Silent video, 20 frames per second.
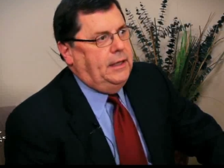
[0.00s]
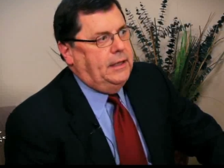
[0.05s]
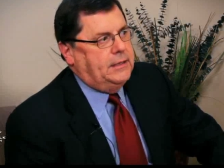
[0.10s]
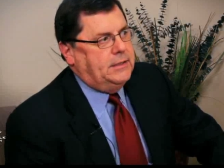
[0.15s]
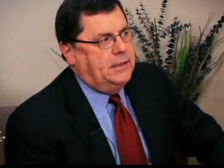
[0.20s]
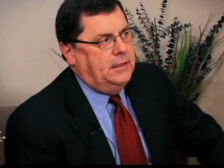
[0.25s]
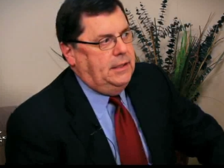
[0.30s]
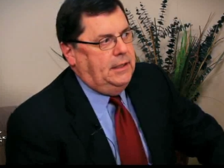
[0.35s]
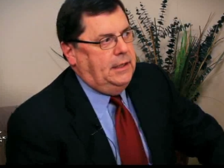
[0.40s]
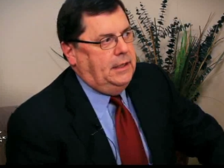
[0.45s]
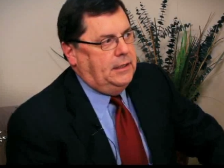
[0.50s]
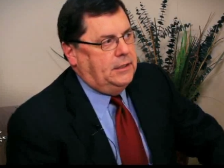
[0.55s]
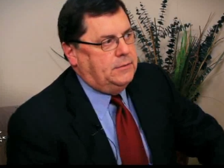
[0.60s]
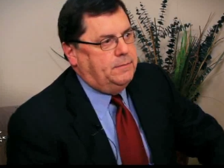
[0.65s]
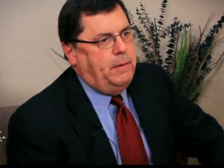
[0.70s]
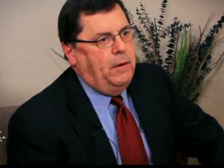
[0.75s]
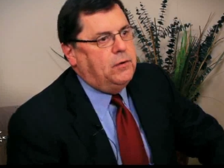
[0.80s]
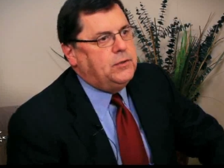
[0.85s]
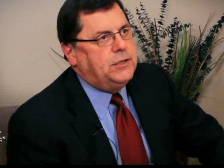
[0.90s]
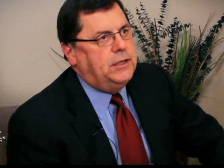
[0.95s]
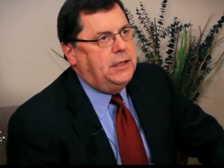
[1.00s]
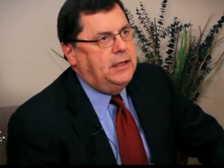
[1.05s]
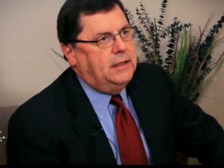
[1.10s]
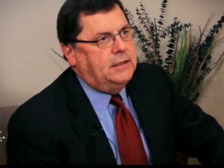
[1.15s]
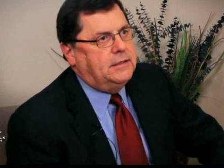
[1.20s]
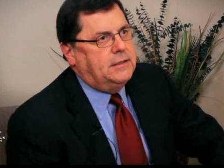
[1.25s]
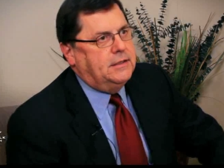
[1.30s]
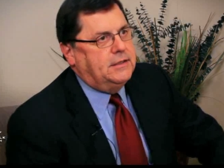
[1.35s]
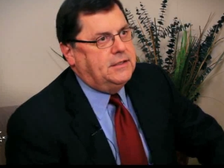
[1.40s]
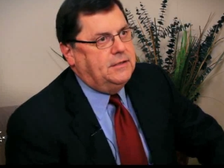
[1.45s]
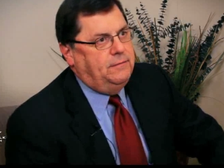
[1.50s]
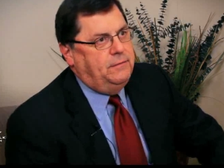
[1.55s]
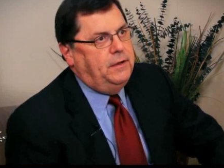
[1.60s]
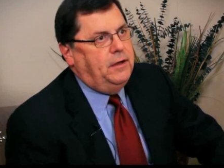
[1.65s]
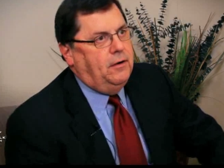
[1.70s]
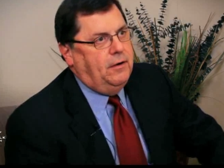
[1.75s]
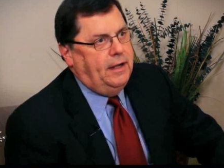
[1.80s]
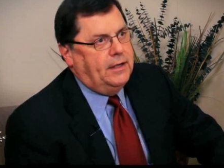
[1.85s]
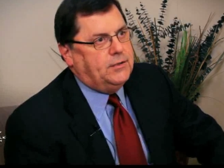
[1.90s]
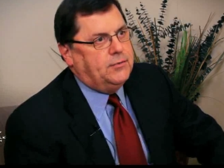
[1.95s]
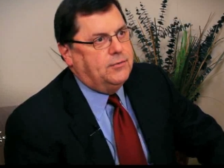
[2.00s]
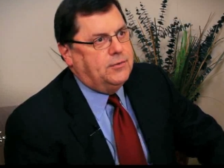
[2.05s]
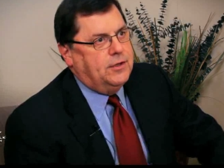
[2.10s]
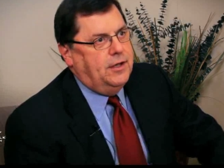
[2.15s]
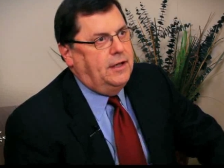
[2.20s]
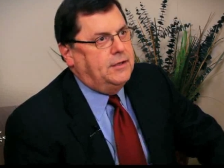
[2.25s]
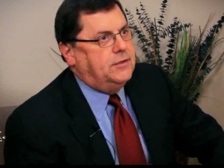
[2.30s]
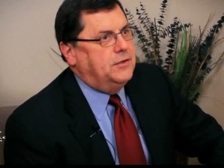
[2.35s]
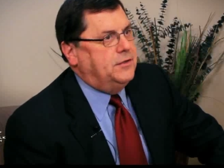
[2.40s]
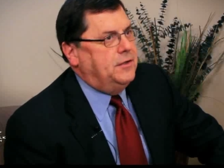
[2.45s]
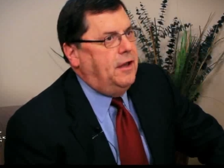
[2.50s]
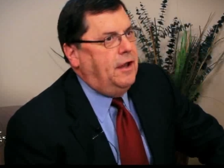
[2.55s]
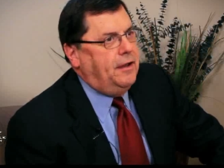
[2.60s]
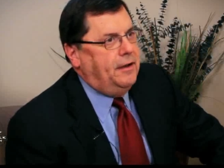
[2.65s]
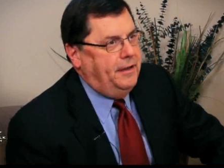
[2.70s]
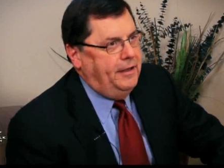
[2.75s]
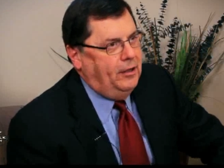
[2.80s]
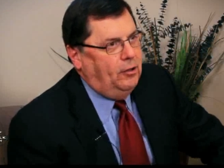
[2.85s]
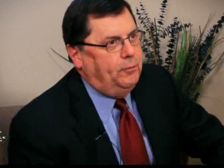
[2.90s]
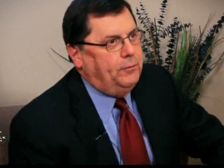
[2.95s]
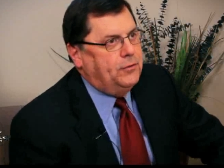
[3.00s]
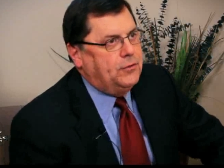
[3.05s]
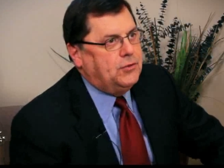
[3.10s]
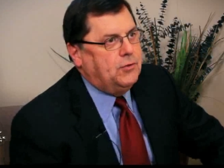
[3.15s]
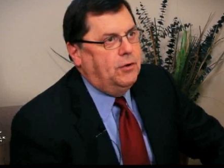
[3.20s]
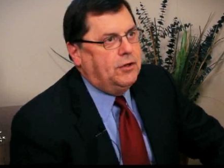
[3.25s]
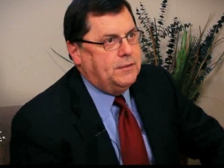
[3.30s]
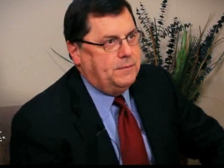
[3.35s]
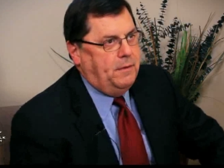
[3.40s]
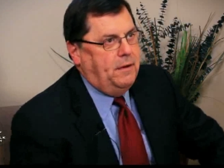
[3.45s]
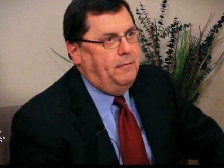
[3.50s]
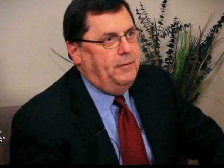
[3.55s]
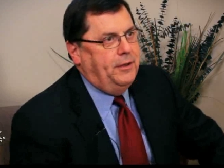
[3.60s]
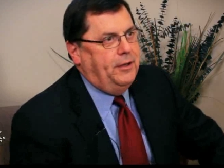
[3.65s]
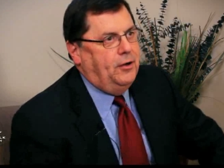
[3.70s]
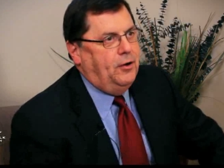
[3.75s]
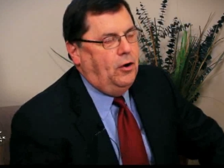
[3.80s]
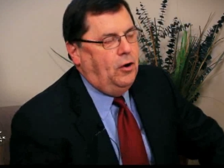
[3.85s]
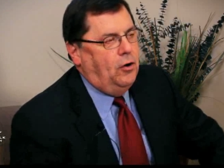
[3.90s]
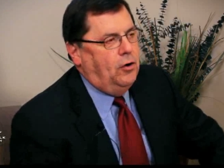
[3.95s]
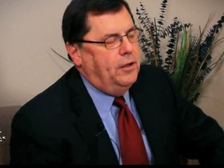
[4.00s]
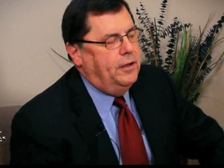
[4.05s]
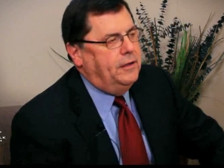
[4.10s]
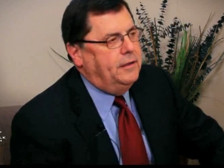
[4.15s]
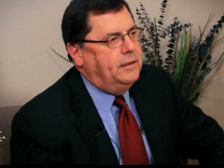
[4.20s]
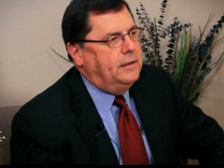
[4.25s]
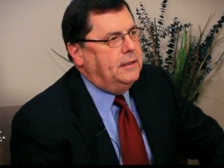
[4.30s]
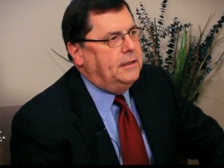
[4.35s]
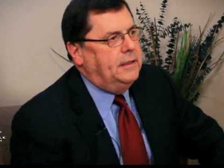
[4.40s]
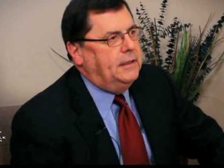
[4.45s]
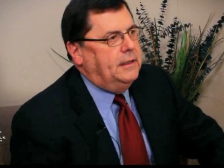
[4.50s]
exposing it to severe exercise is not going to help the joint. It's probably going to hurt it.